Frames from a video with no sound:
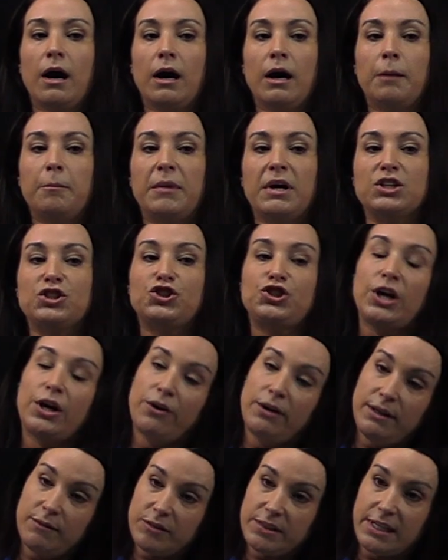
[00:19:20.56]
A
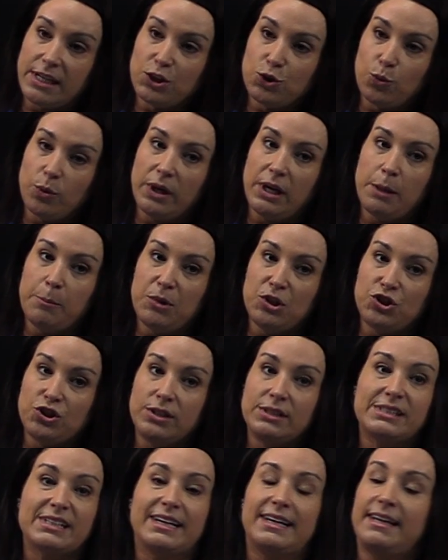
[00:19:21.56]
sharing of sexual
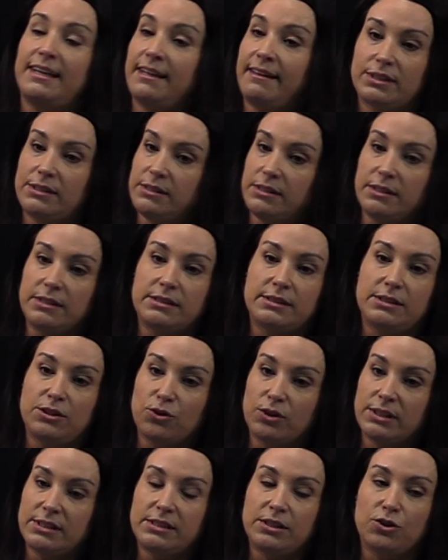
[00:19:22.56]
images, again, is still
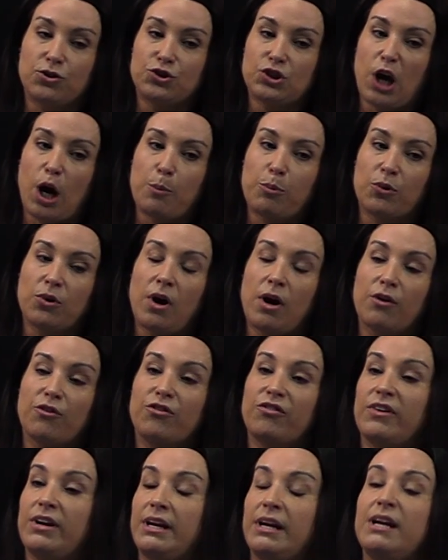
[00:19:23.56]
considered child
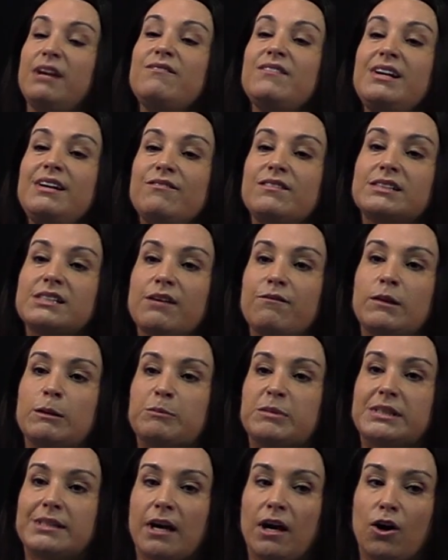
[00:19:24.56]
pornography, even if it's of
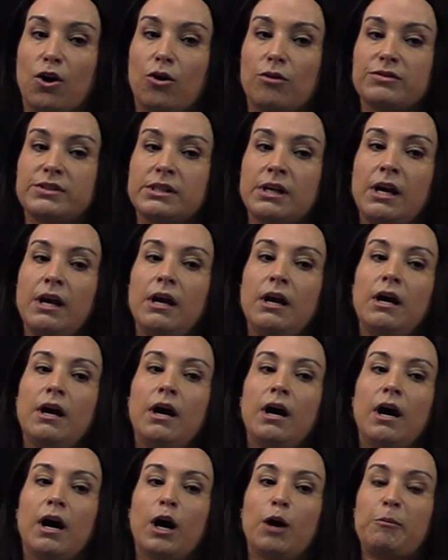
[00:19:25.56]
themselves.
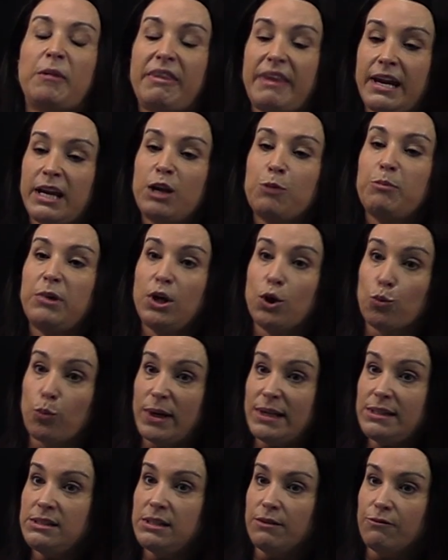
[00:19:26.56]
And they can be
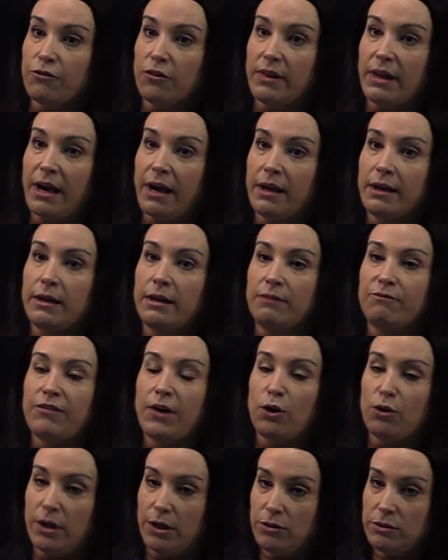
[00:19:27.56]
arrested for that and
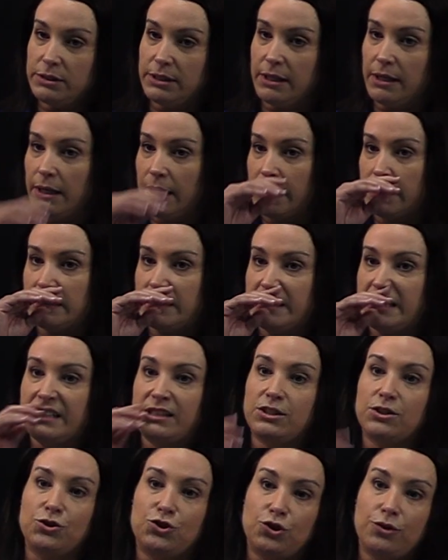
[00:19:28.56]
found guilty and sent
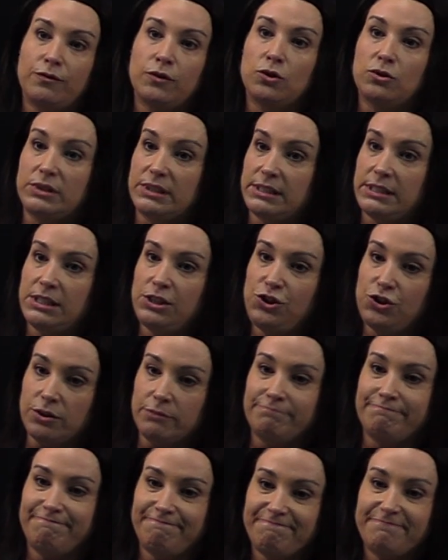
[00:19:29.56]
to juvenile
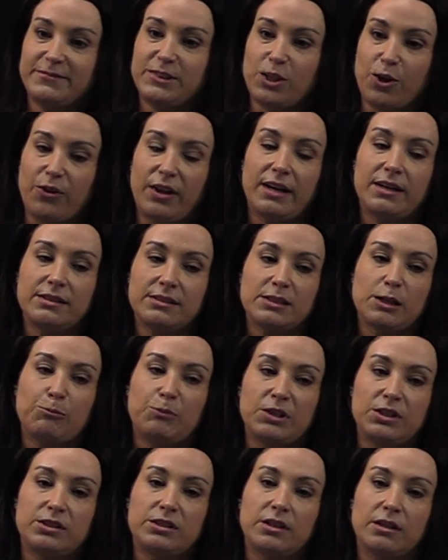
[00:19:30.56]
detention. So that is
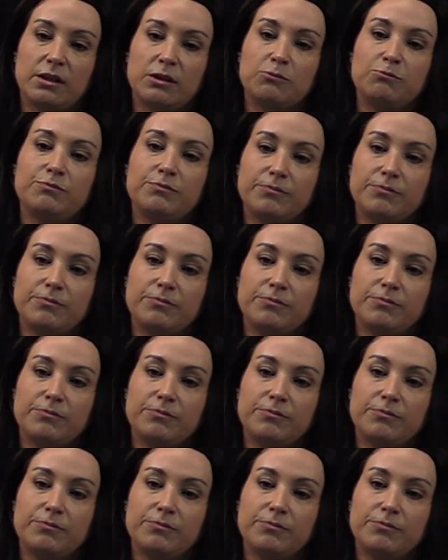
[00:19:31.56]
something to